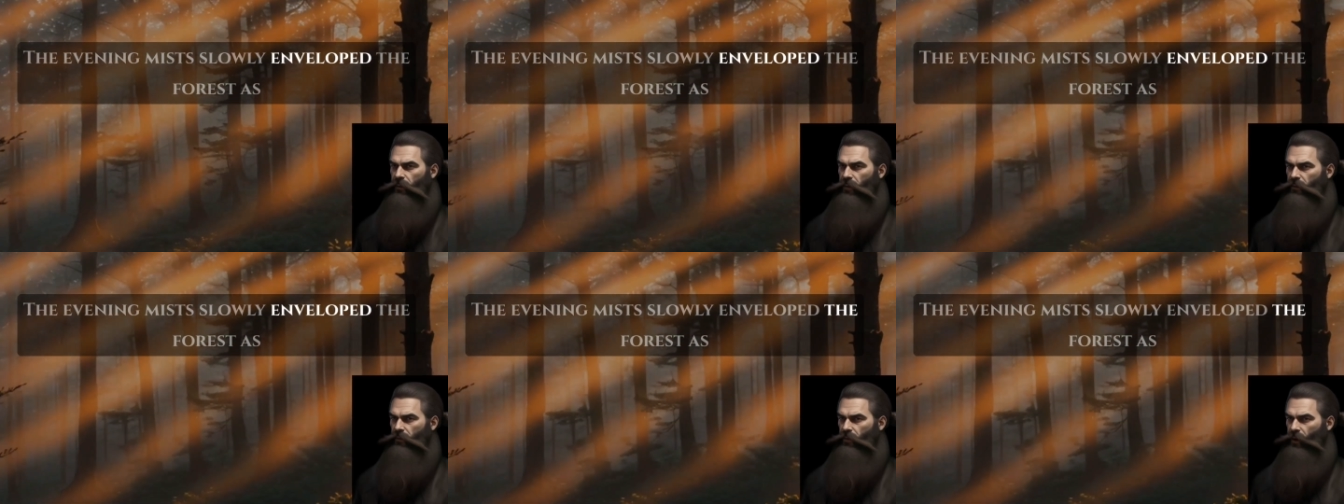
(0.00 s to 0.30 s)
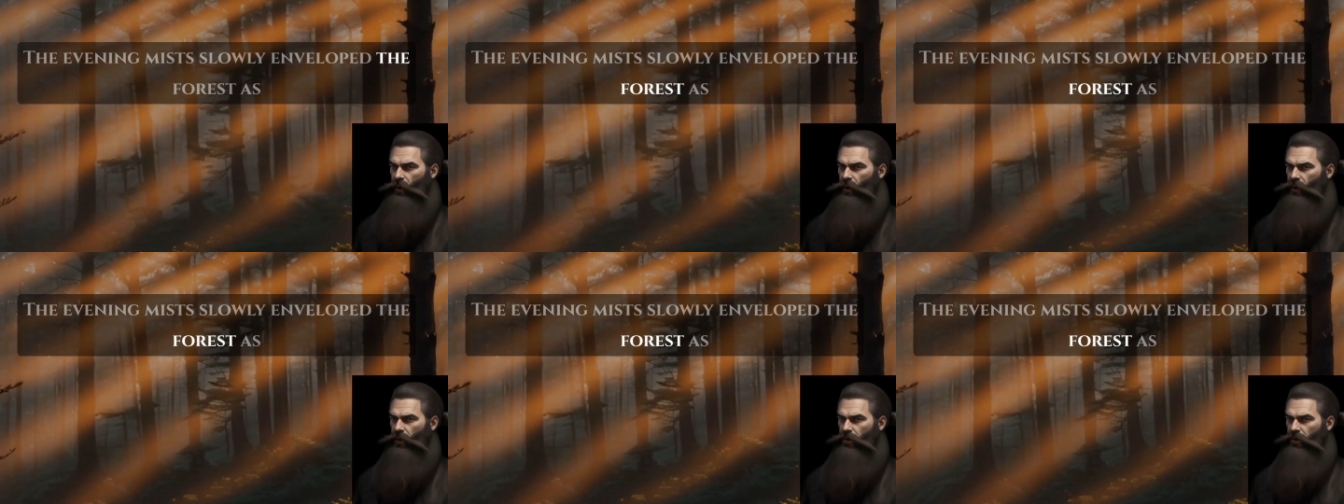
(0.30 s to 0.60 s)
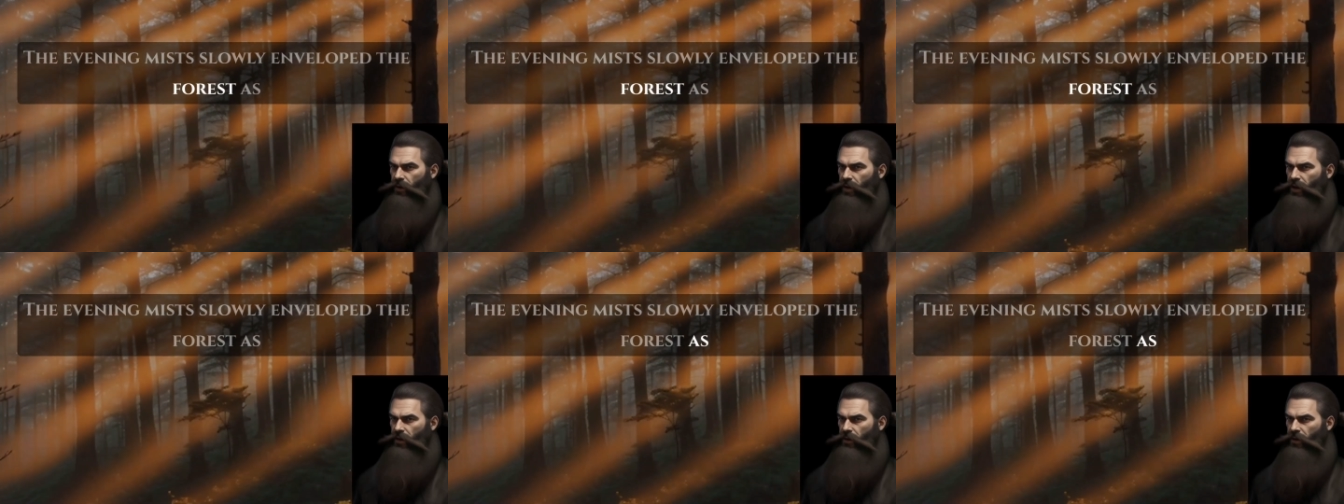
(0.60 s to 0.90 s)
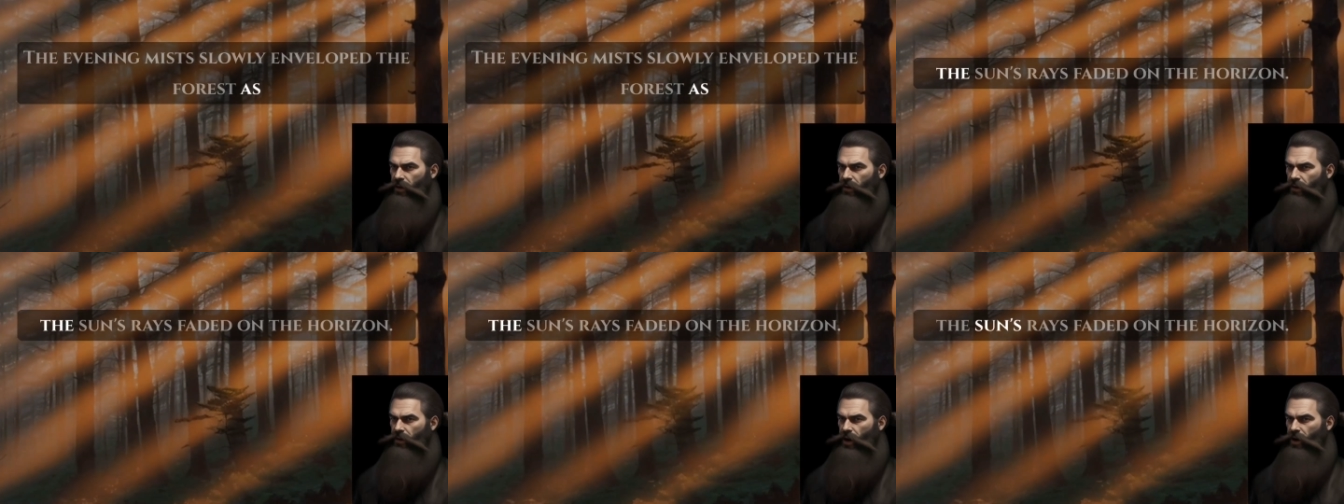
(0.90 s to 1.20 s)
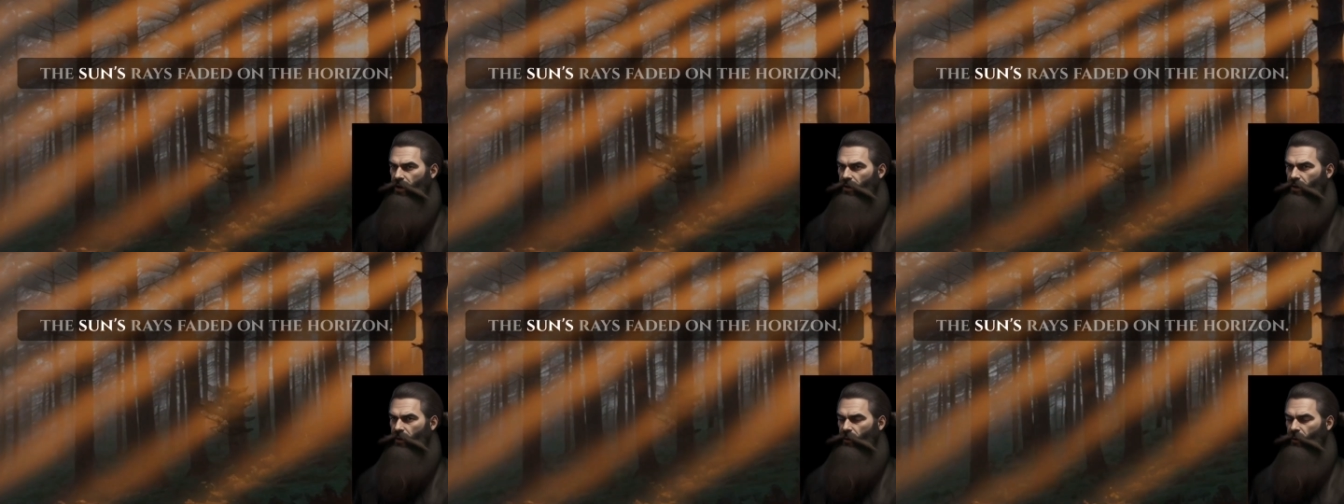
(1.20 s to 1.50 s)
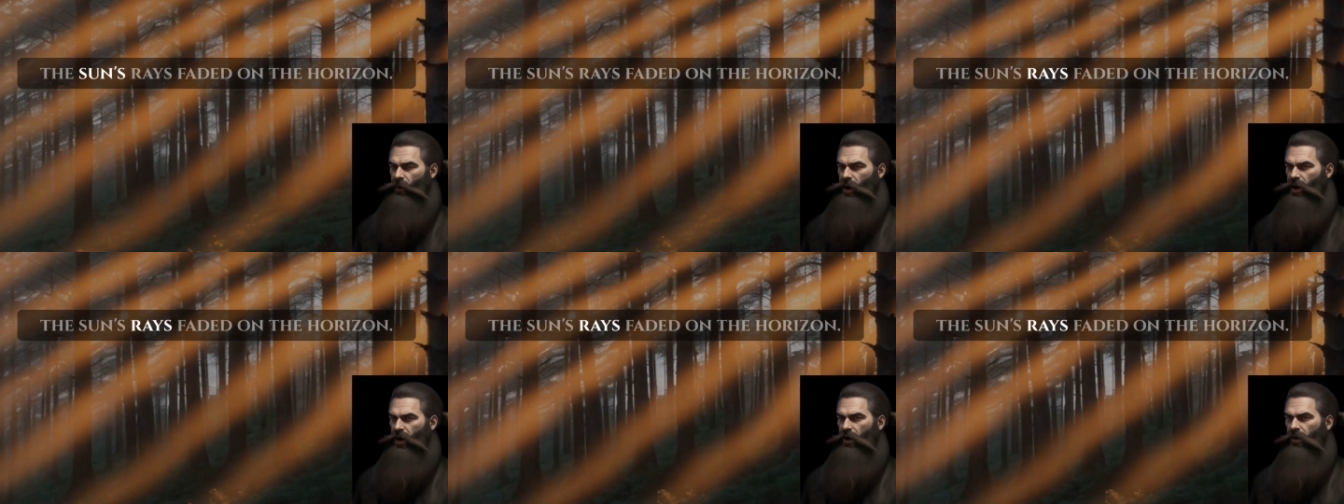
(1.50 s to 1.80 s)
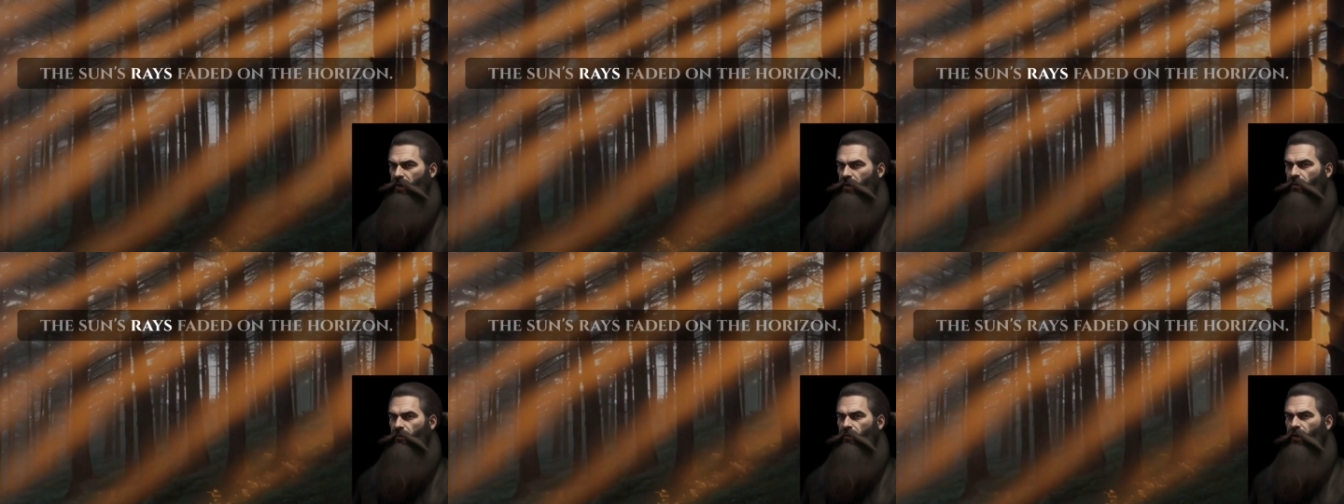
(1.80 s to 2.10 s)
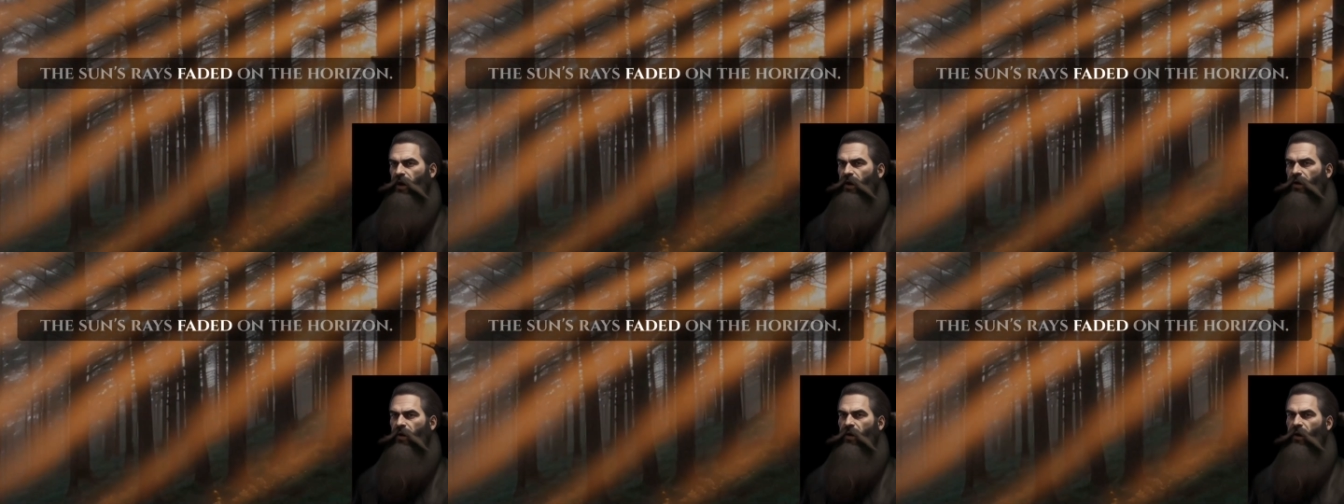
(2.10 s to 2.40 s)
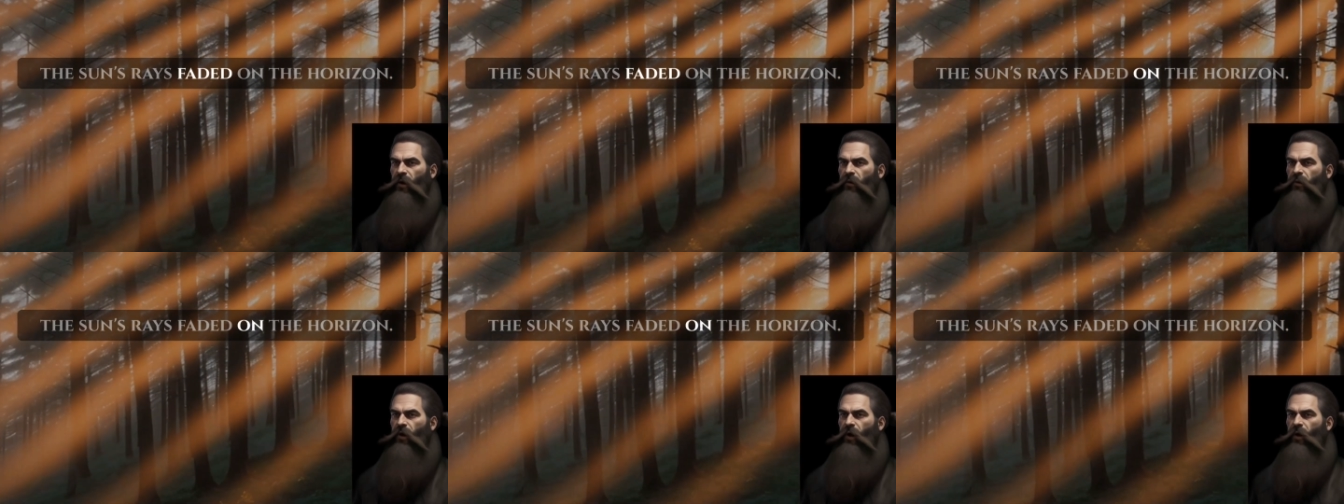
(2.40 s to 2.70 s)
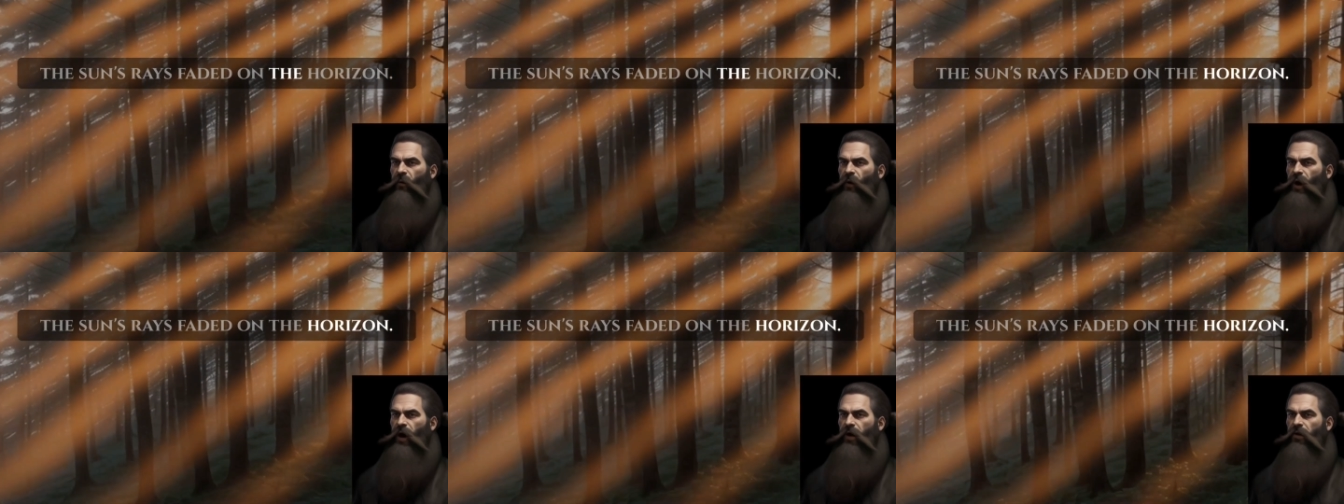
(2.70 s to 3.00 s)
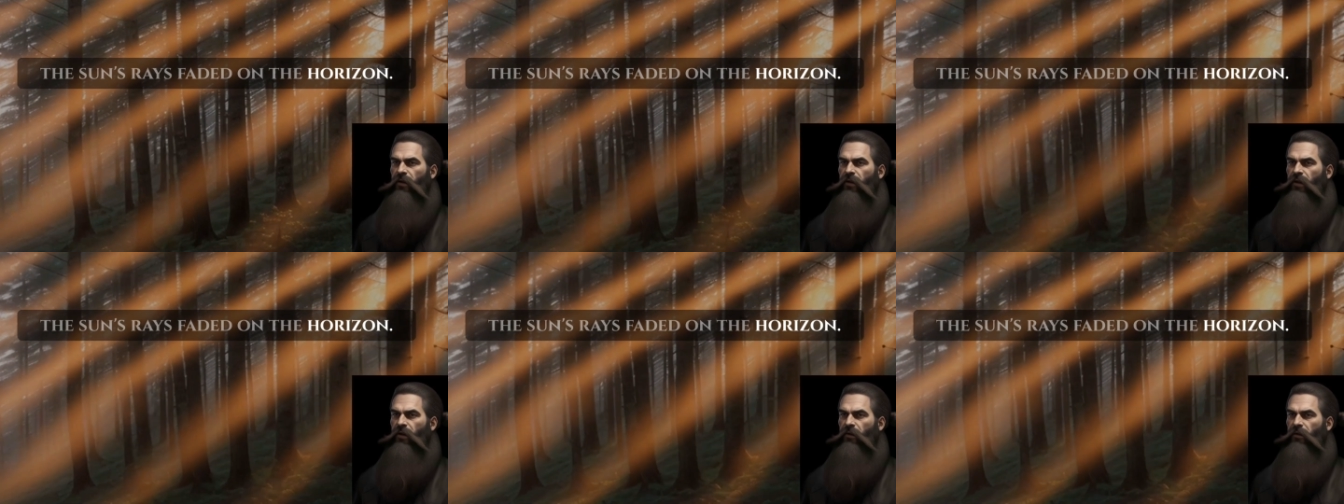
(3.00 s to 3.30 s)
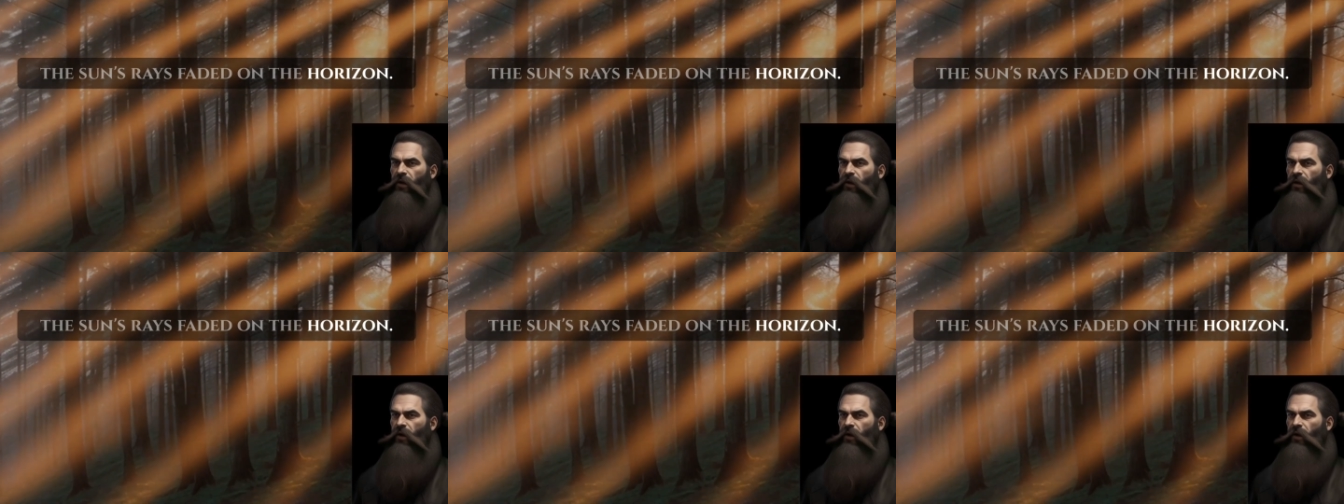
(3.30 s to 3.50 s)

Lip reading: the forest as the sun's rays faded on the horizon.